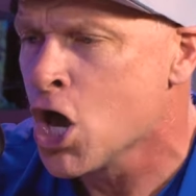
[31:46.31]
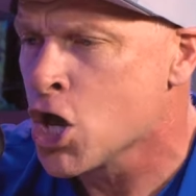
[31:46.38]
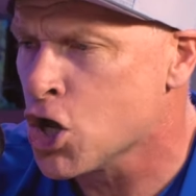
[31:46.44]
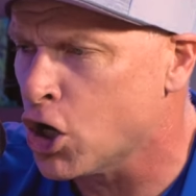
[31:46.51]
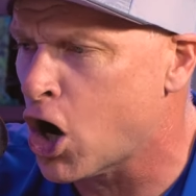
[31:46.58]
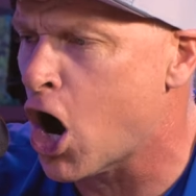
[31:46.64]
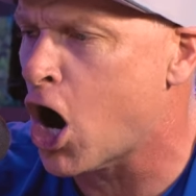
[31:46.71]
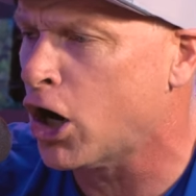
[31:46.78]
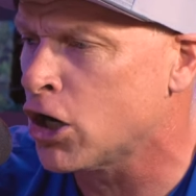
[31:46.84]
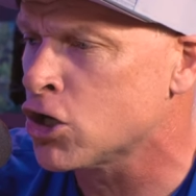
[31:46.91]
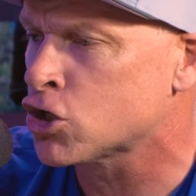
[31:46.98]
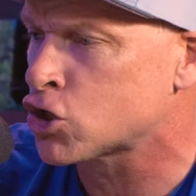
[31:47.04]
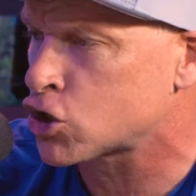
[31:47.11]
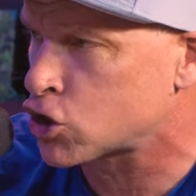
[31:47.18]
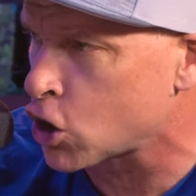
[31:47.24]
Your heart
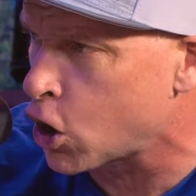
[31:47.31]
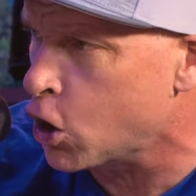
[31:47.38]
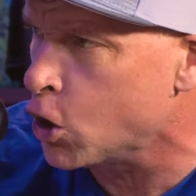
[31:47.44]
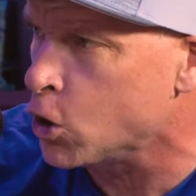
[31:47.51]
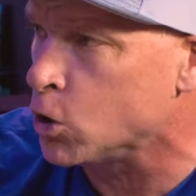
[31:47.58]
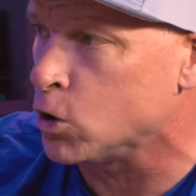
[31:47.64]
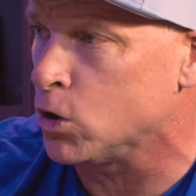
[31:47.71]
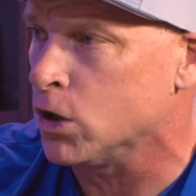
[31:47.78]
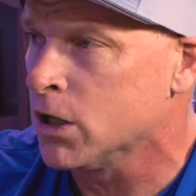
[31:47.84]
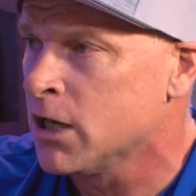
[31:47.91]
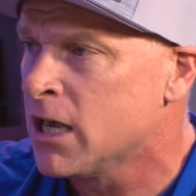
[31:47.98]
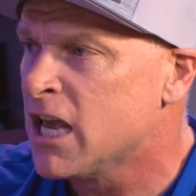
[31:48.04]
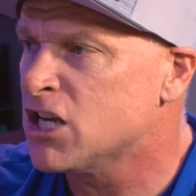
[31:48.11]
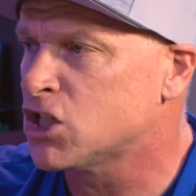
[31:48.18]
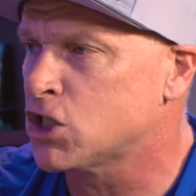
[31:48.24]
and soul
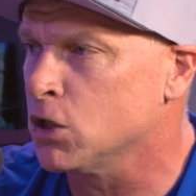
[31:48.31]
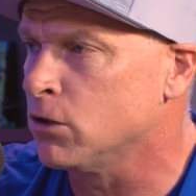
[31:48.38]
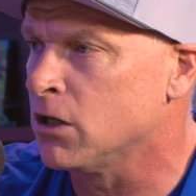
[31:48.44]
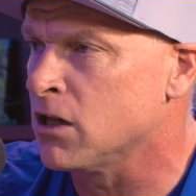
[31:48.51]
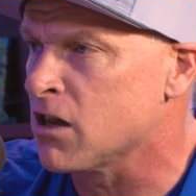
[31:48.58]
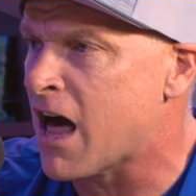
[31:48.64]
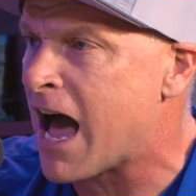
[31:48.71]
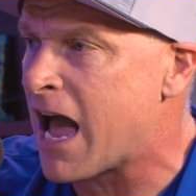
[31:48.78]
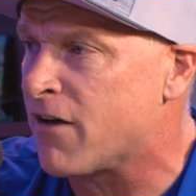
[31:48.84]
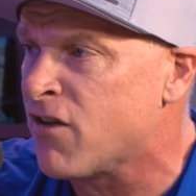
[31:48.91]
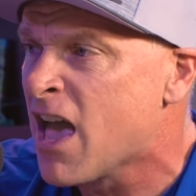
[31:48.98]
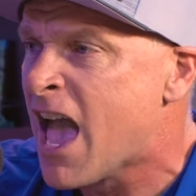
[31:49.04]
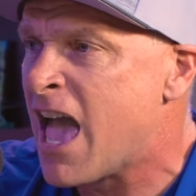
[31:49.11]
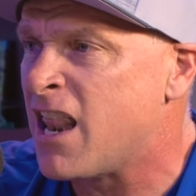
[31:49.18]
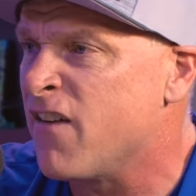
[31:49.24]
is still alive.
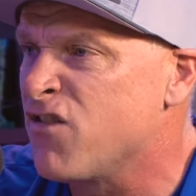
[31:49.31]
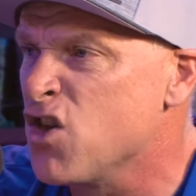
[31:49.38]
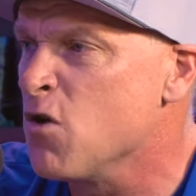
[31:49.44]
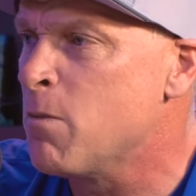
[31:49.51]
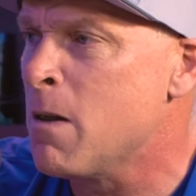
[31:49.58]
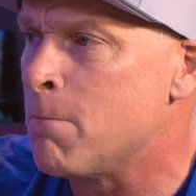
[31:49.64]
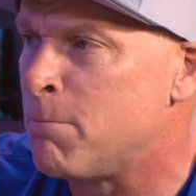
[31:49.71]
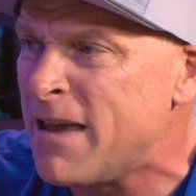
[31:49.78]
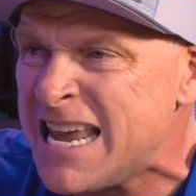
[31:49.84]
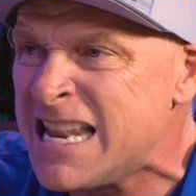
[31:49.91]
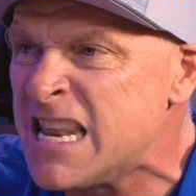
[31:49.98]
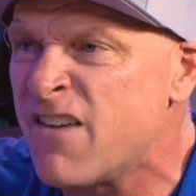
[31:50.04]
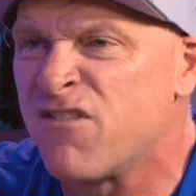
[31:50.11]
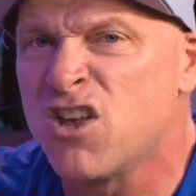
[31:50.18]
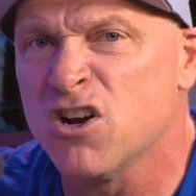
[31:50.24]
And if you've been
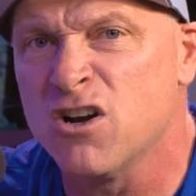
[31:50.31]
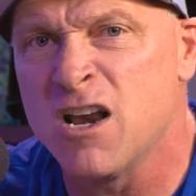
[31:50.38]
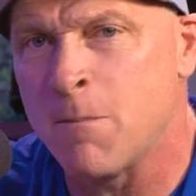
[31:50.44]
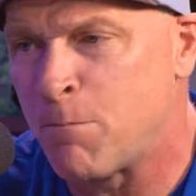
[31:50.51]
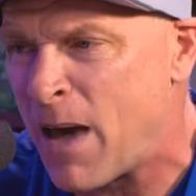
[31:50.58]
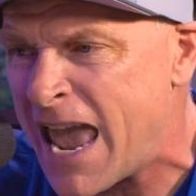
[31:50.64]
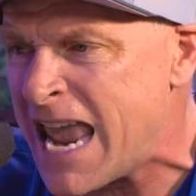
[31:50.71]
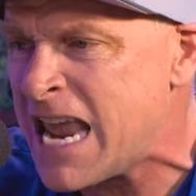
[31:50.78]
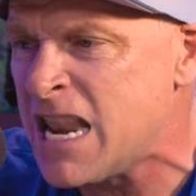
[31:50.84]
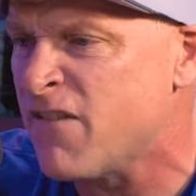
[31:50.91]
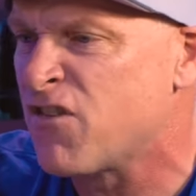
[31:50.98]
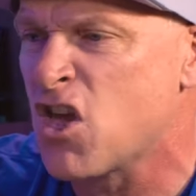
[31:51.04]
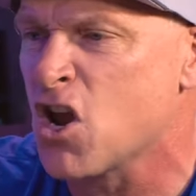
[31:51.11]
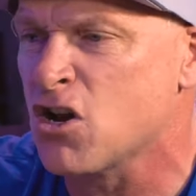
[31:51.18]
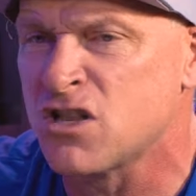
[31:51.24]
beaten, if you're in pain,
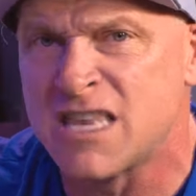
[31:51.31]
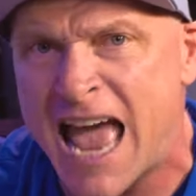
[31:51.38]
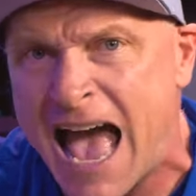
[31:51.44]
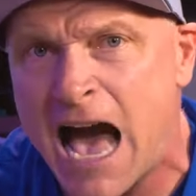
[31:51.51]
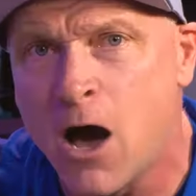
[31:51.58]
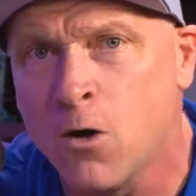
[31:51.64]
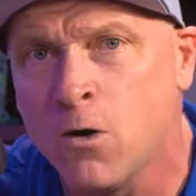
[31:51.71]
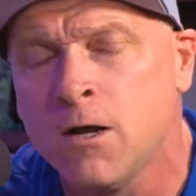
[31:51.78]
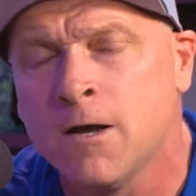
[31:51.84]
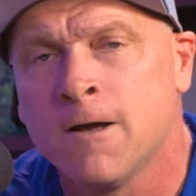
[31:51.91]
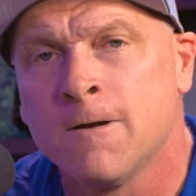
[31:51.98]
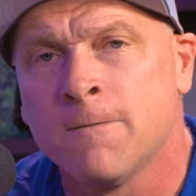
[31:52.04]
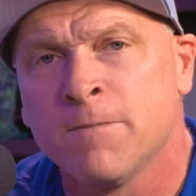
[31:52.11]
if you're down,